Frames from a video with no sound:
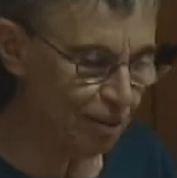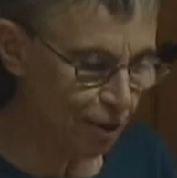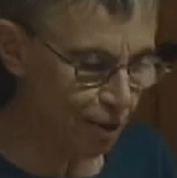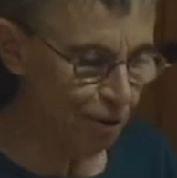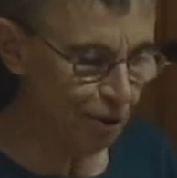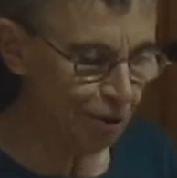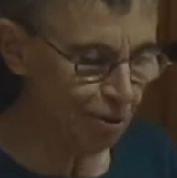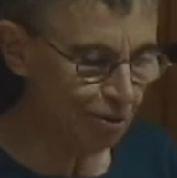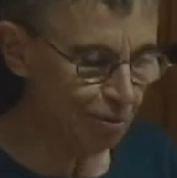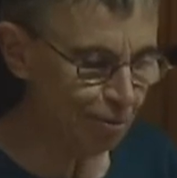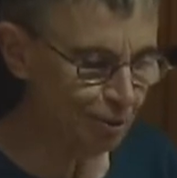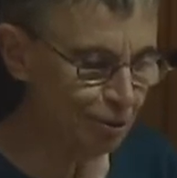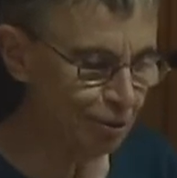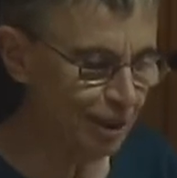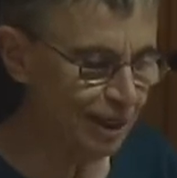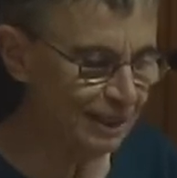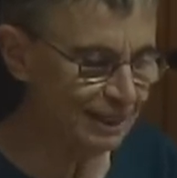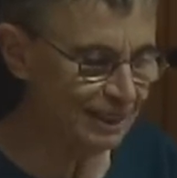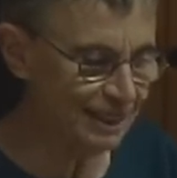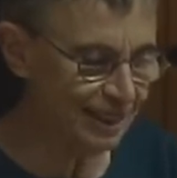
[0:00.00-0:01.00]
at all
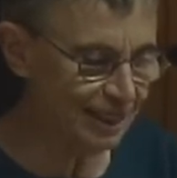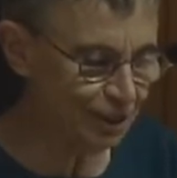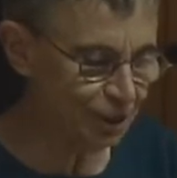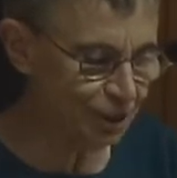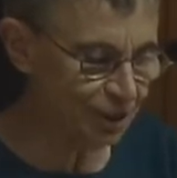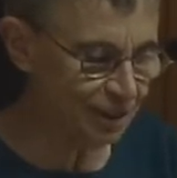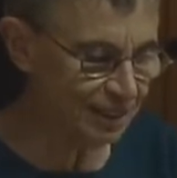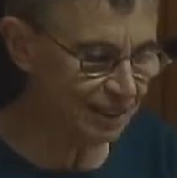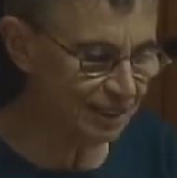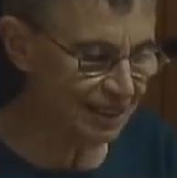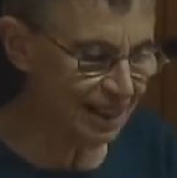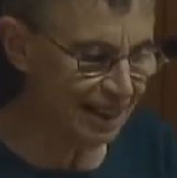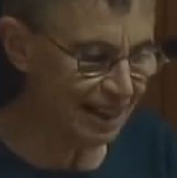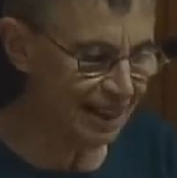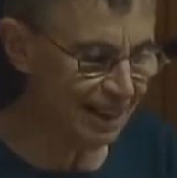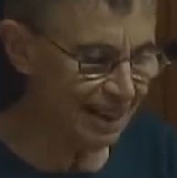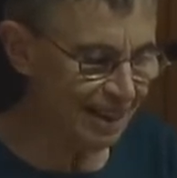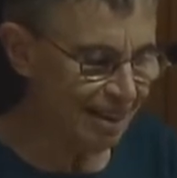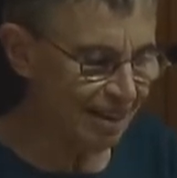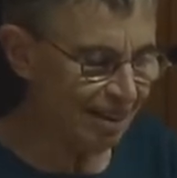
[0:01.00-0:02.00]
translations.
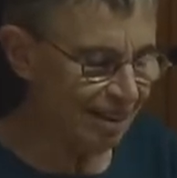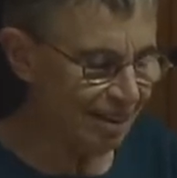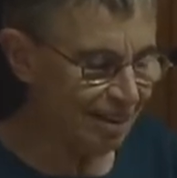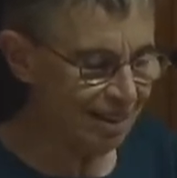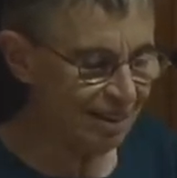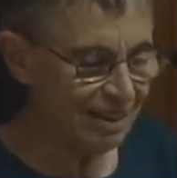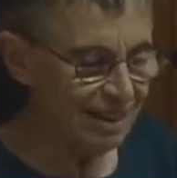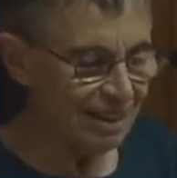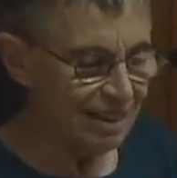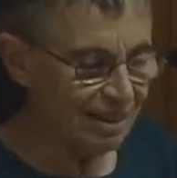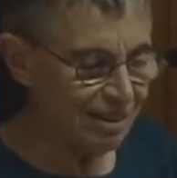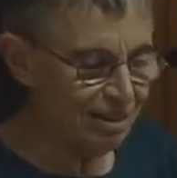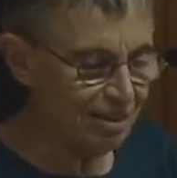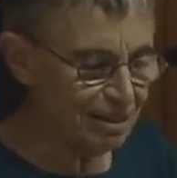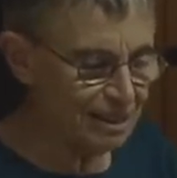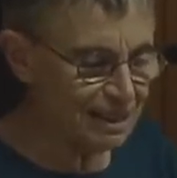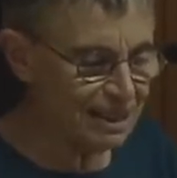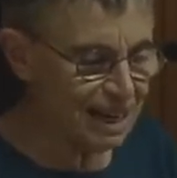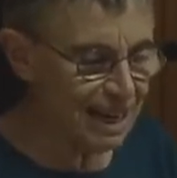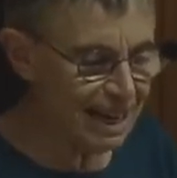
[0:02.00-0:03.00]
They
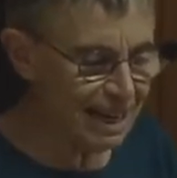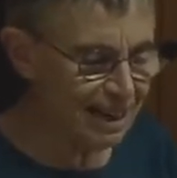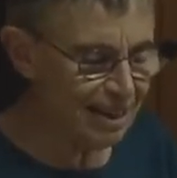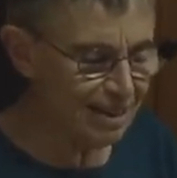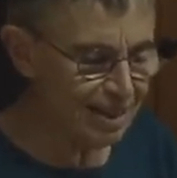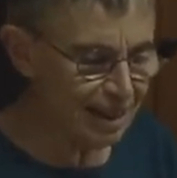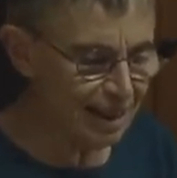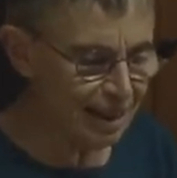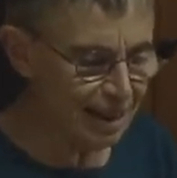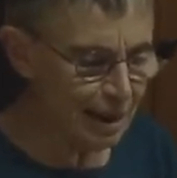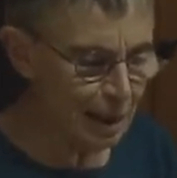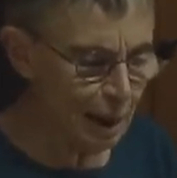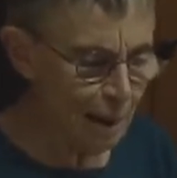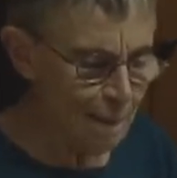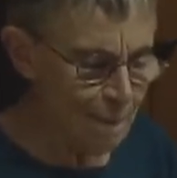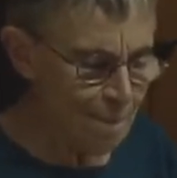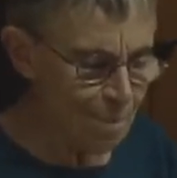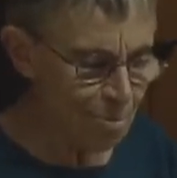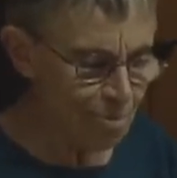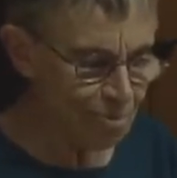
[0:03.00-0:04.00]
take the
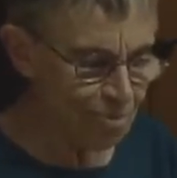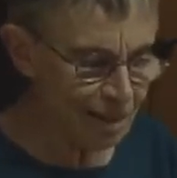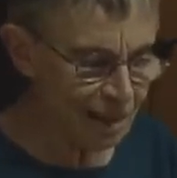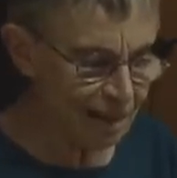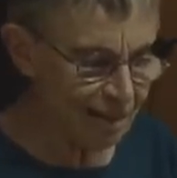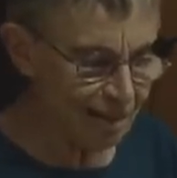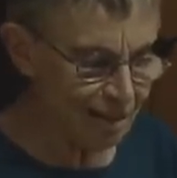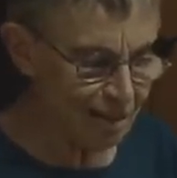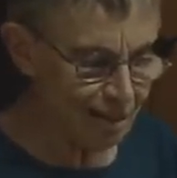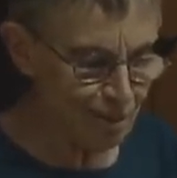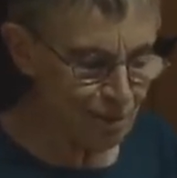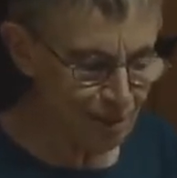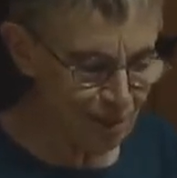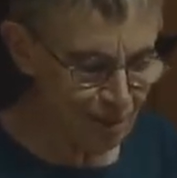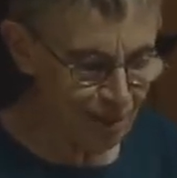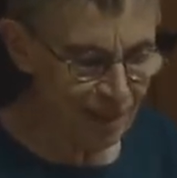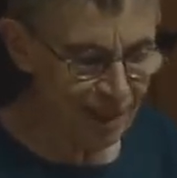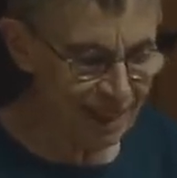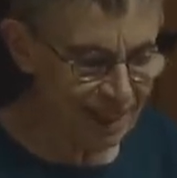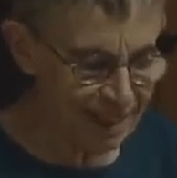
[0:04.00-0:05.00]

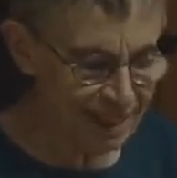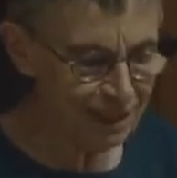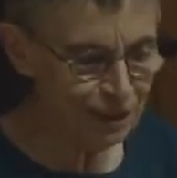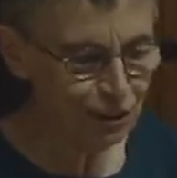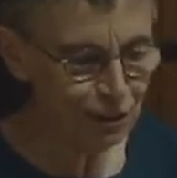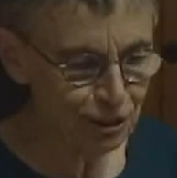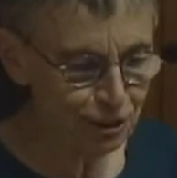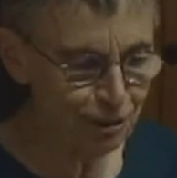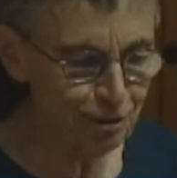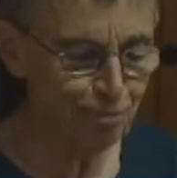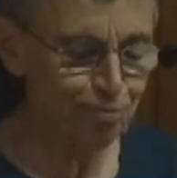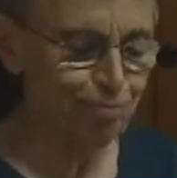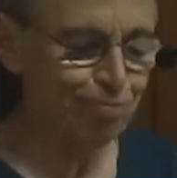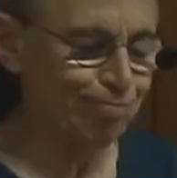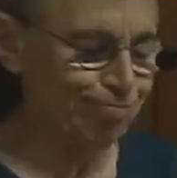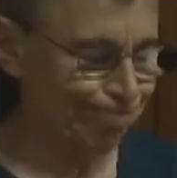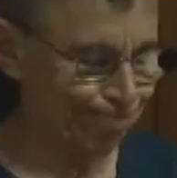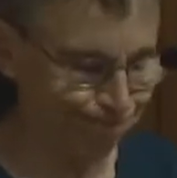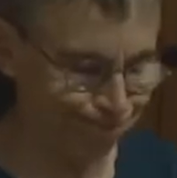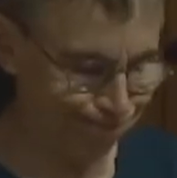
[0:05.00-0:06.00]
initial
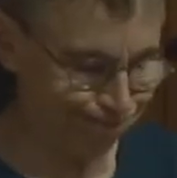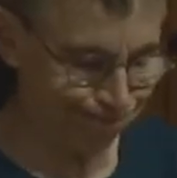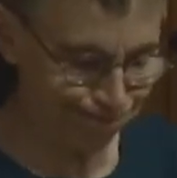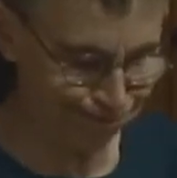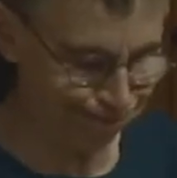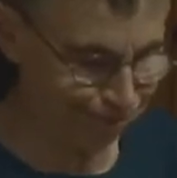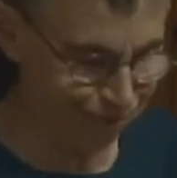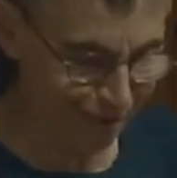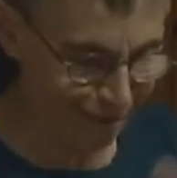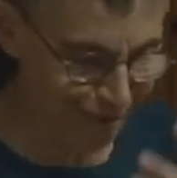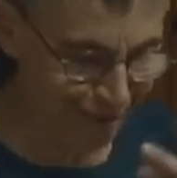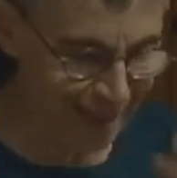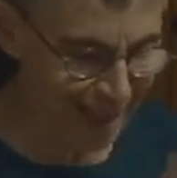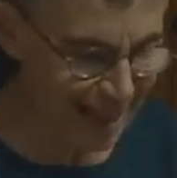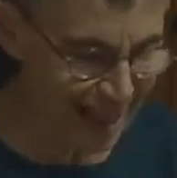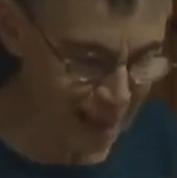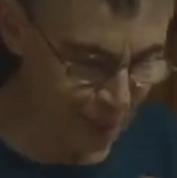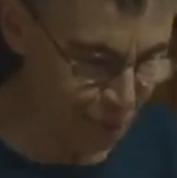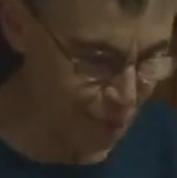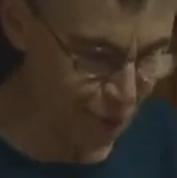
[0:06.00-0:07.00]

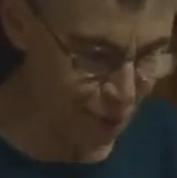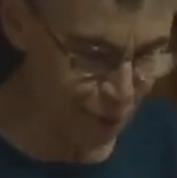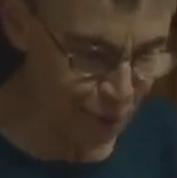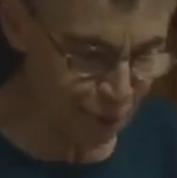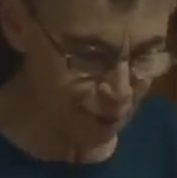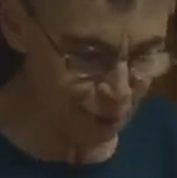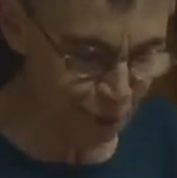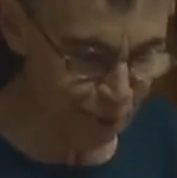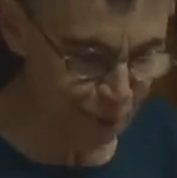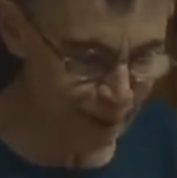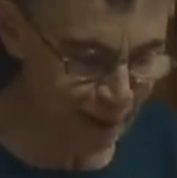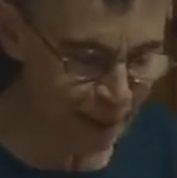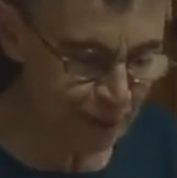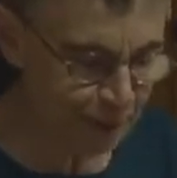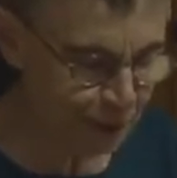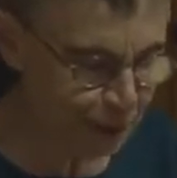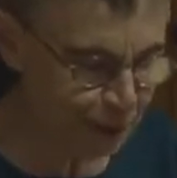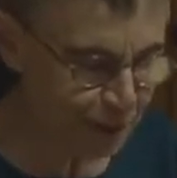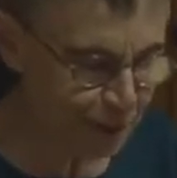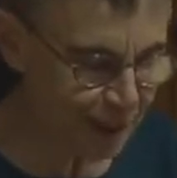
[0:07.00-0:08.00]
theme or
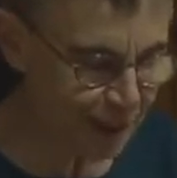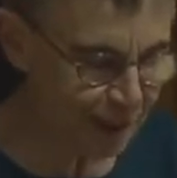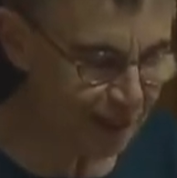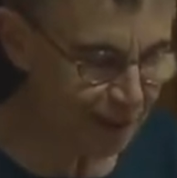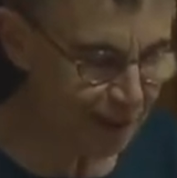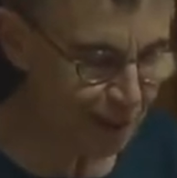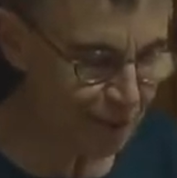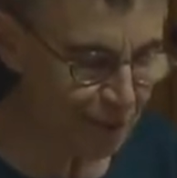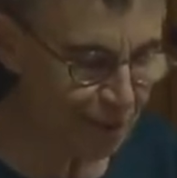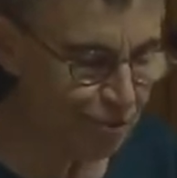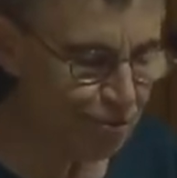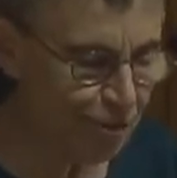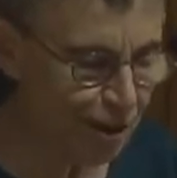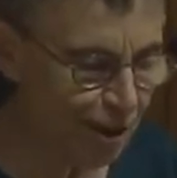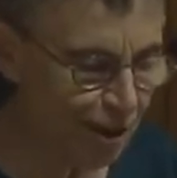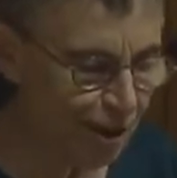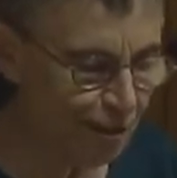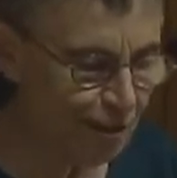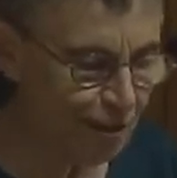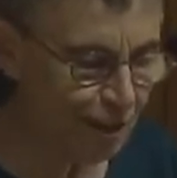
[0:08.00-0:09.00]
image of the
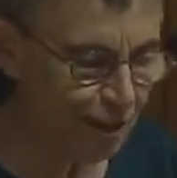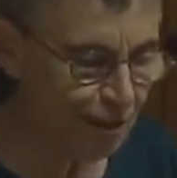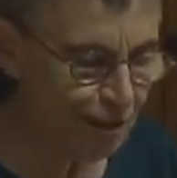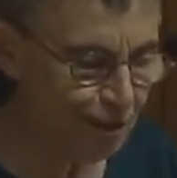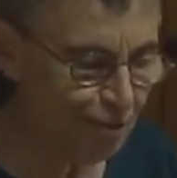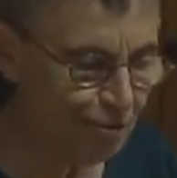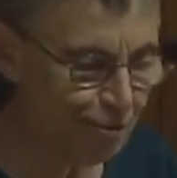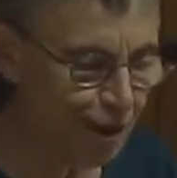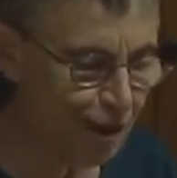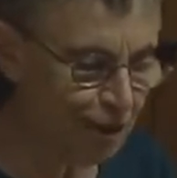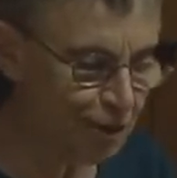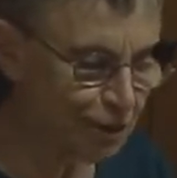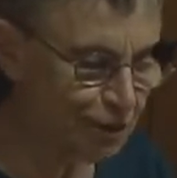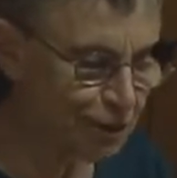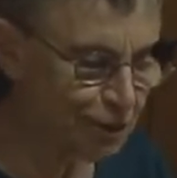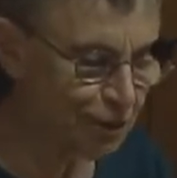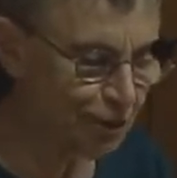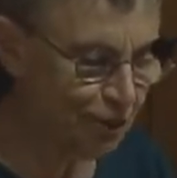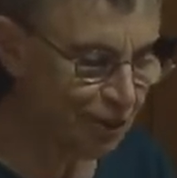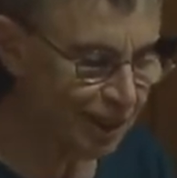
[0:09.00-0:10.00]
Fado
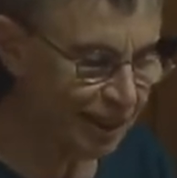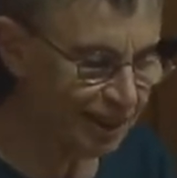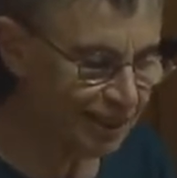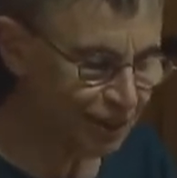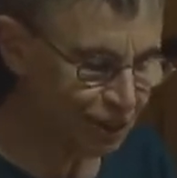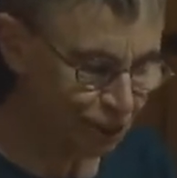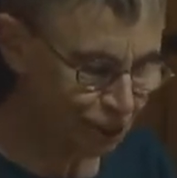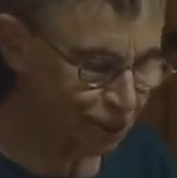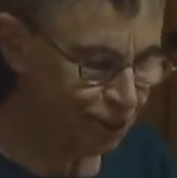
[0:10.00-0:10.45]
song and